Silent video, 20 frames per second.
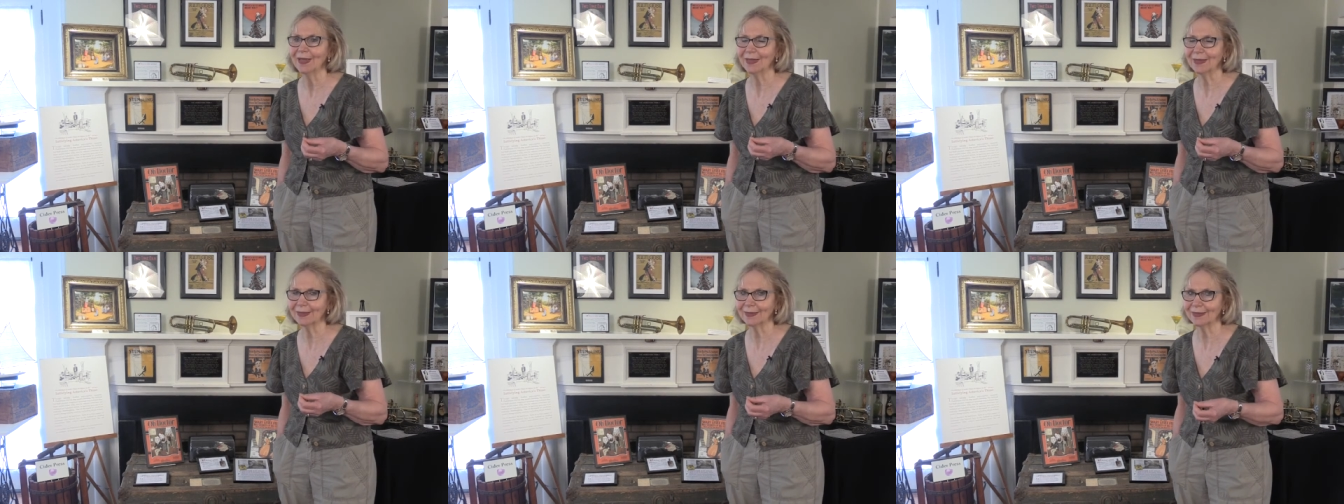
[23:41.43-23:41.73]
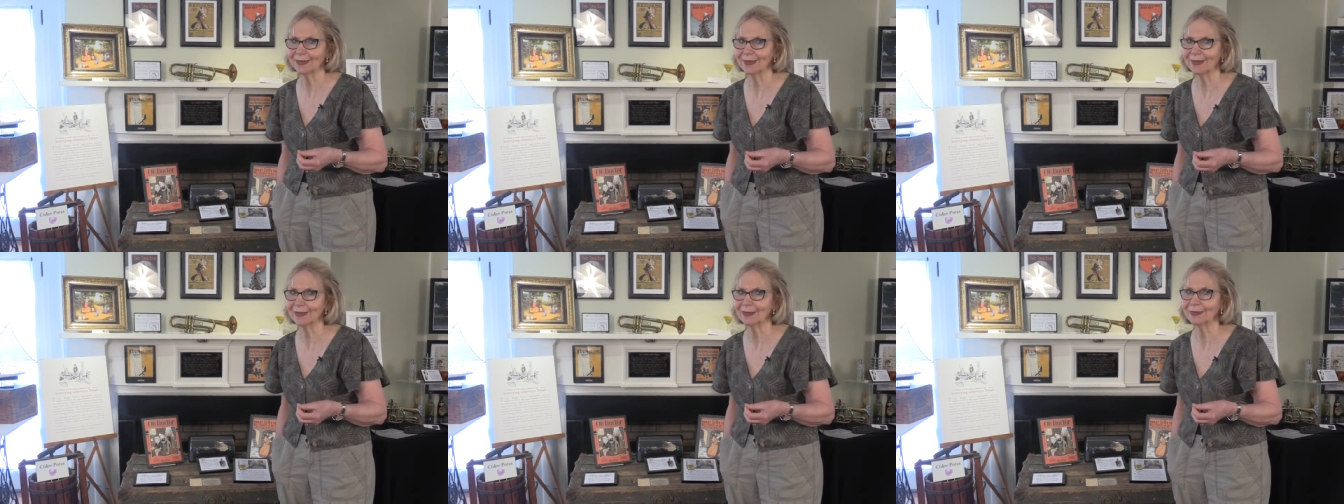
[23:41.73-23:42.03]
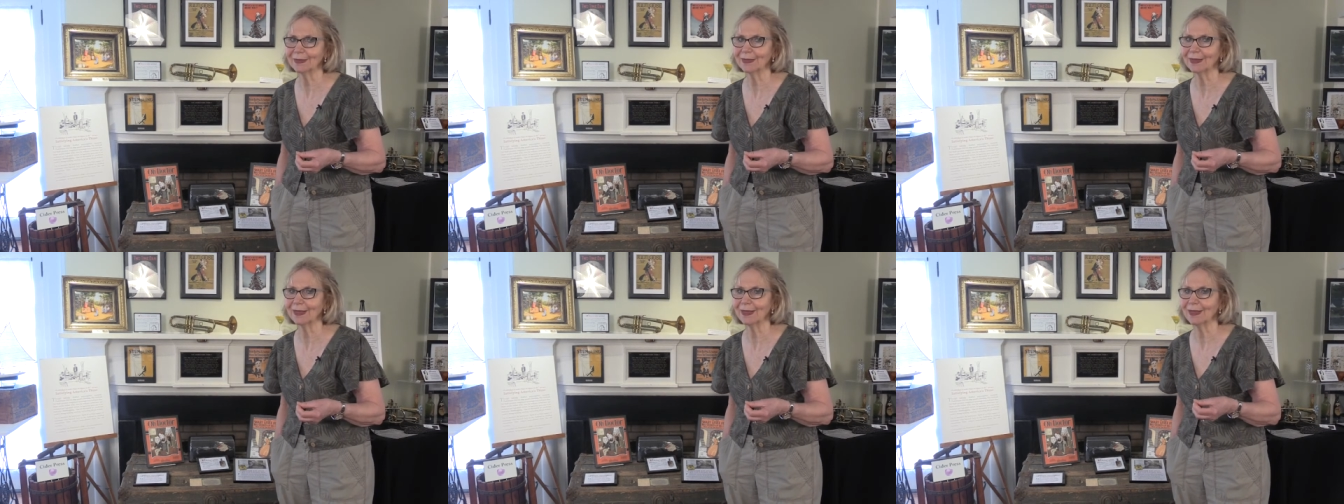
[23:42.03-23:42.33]

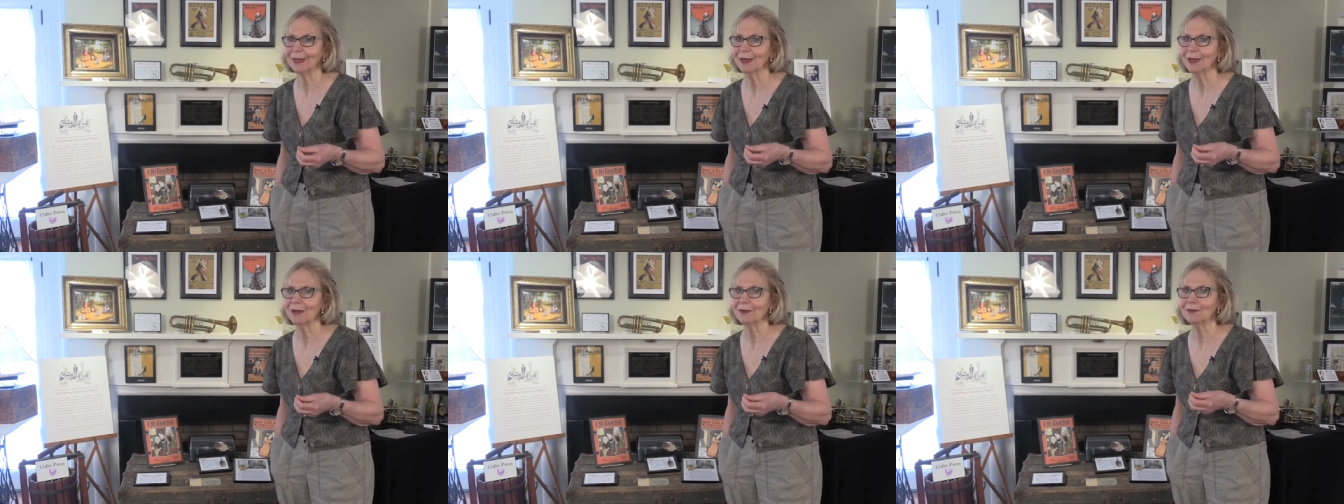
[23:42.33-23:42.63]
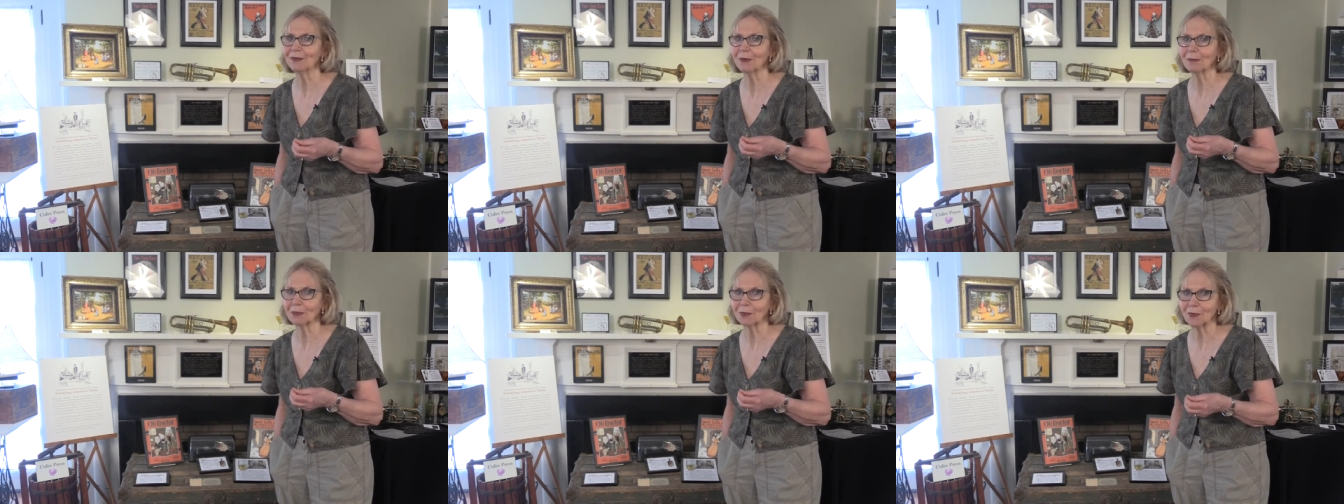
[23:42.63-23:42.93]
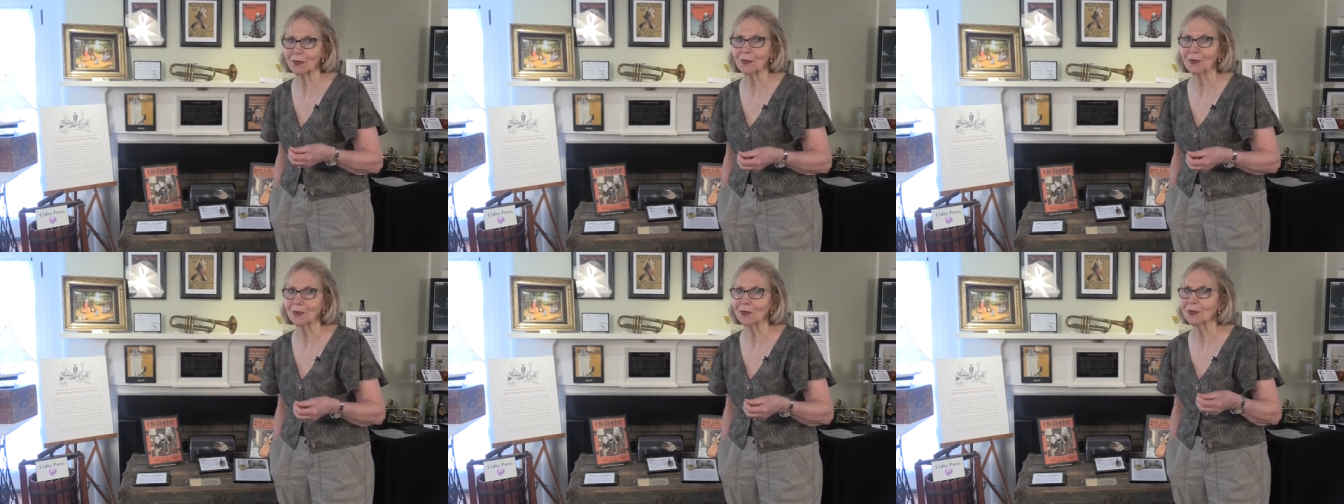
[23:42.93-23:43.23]
illegally from
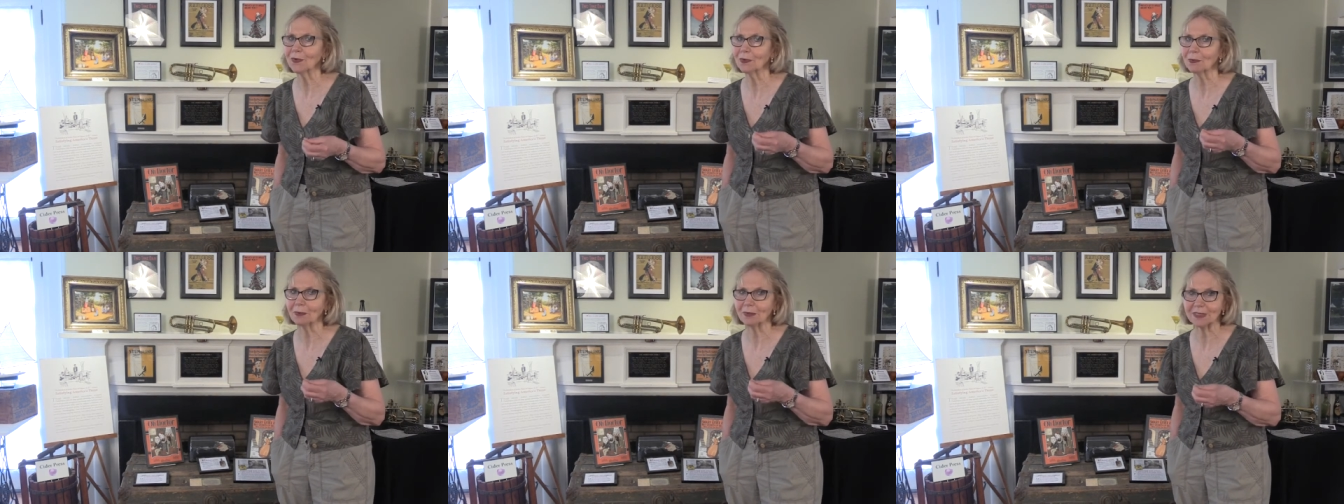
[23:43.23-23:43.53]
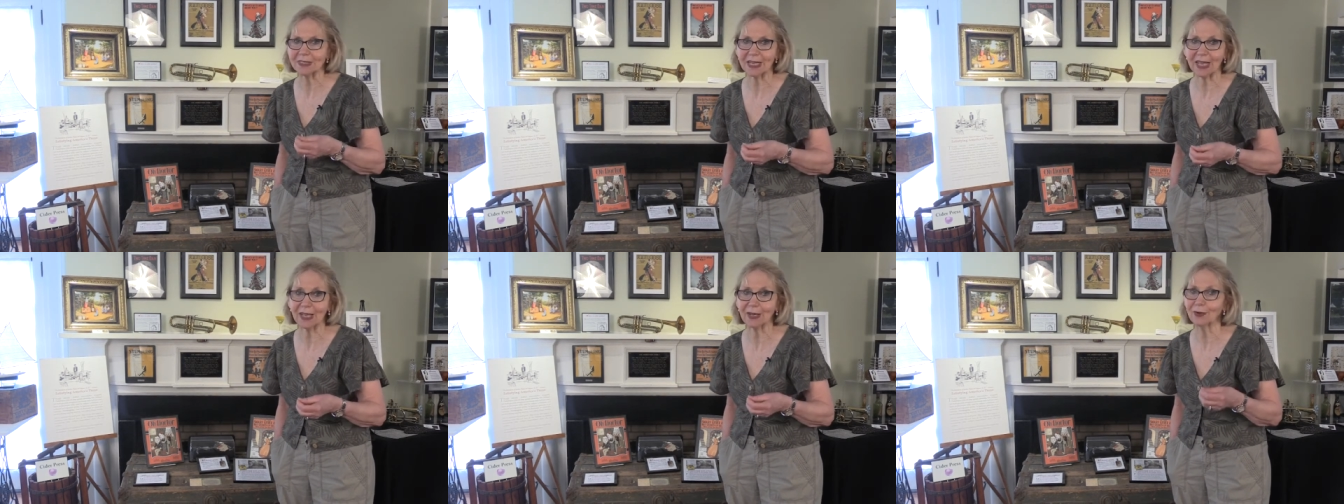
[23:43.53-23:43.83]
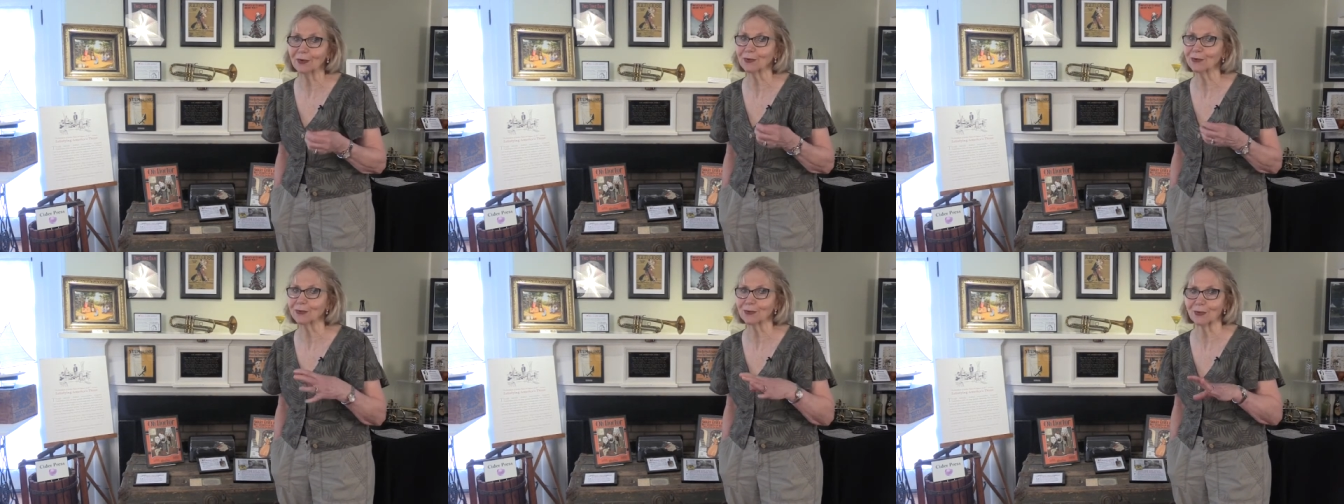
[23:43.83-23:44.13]
corn or
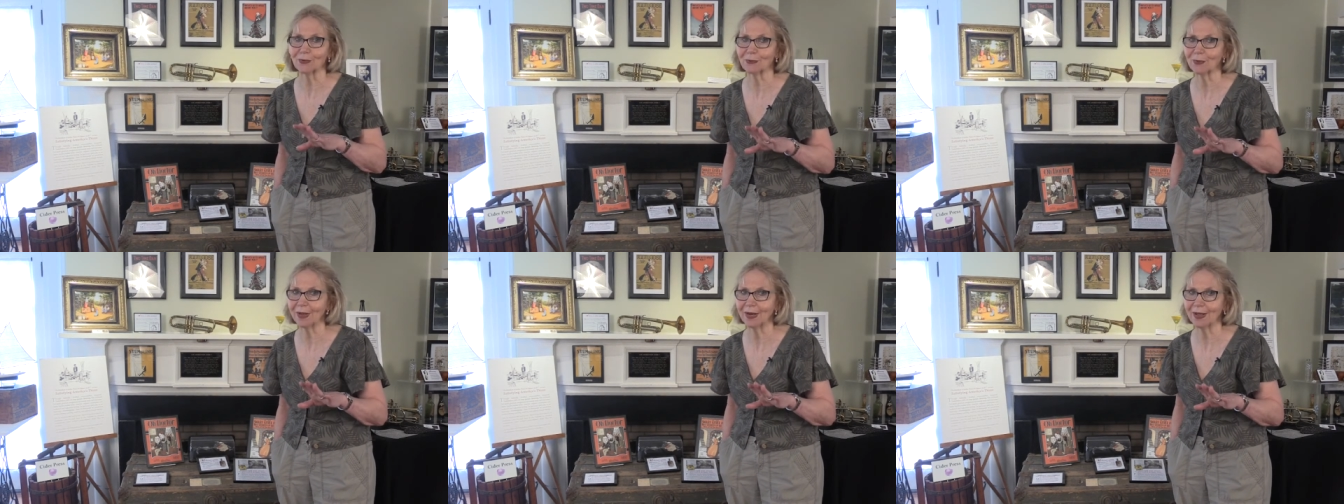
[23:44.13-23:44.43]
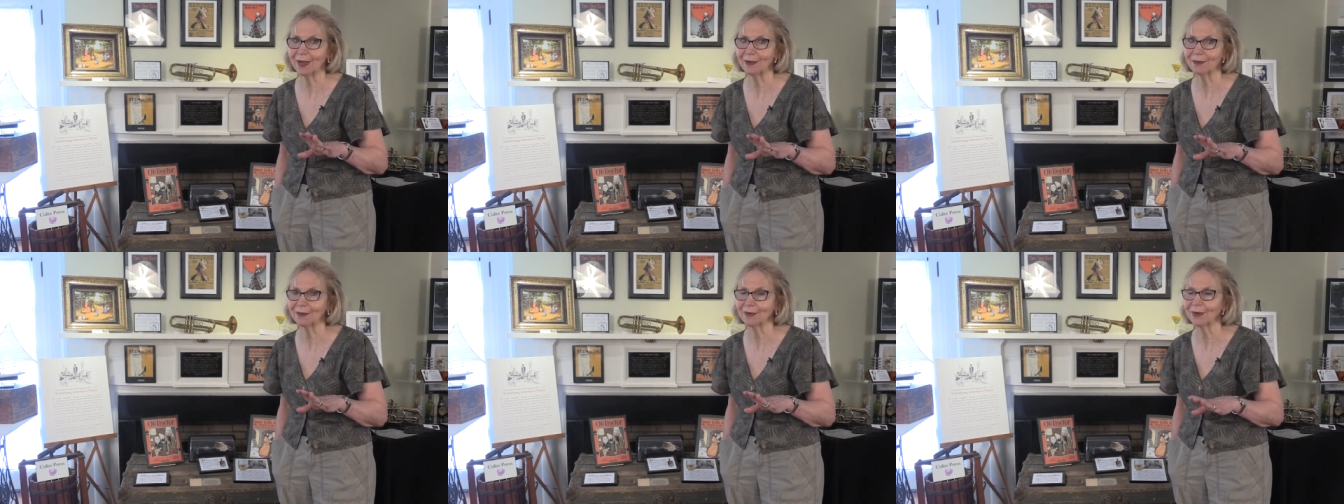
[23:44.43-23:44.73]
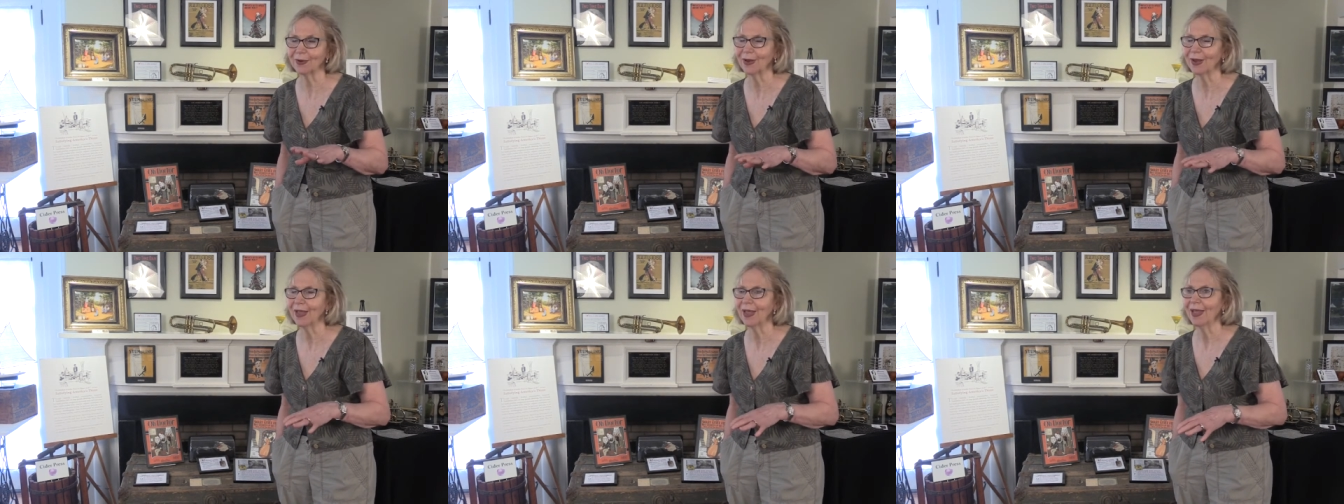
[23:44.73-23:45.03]
potatoes or
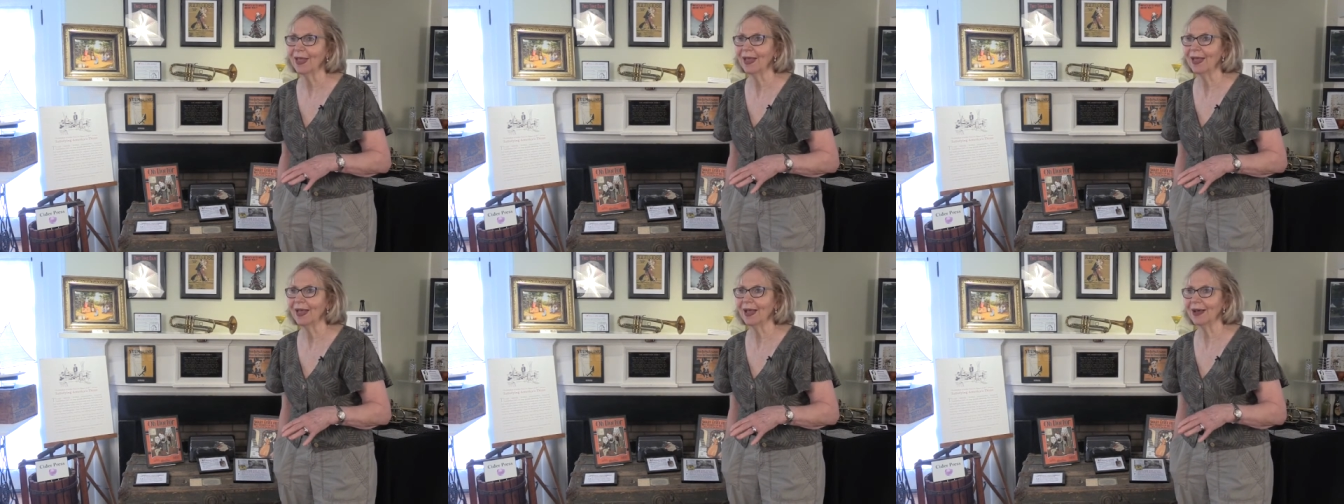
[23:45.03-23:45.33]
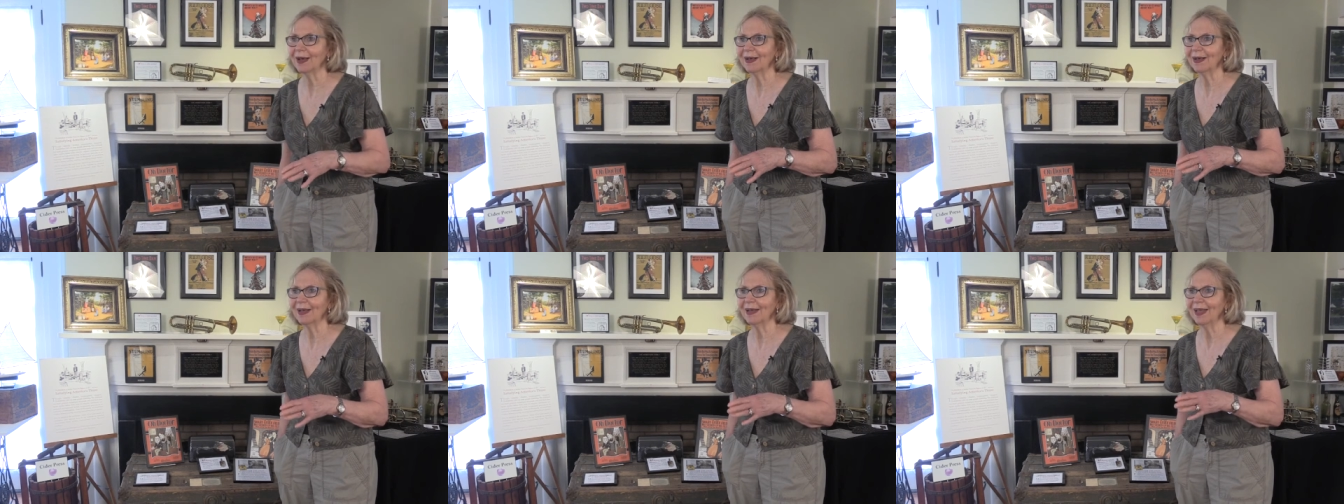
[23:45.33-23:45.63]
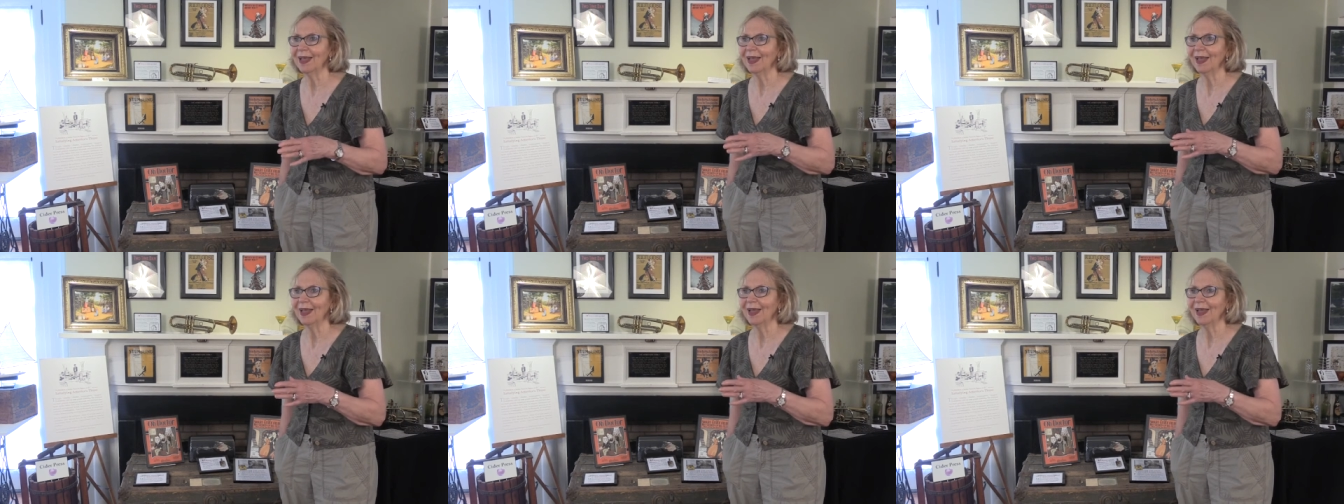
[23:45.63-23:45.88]
whatever, uh,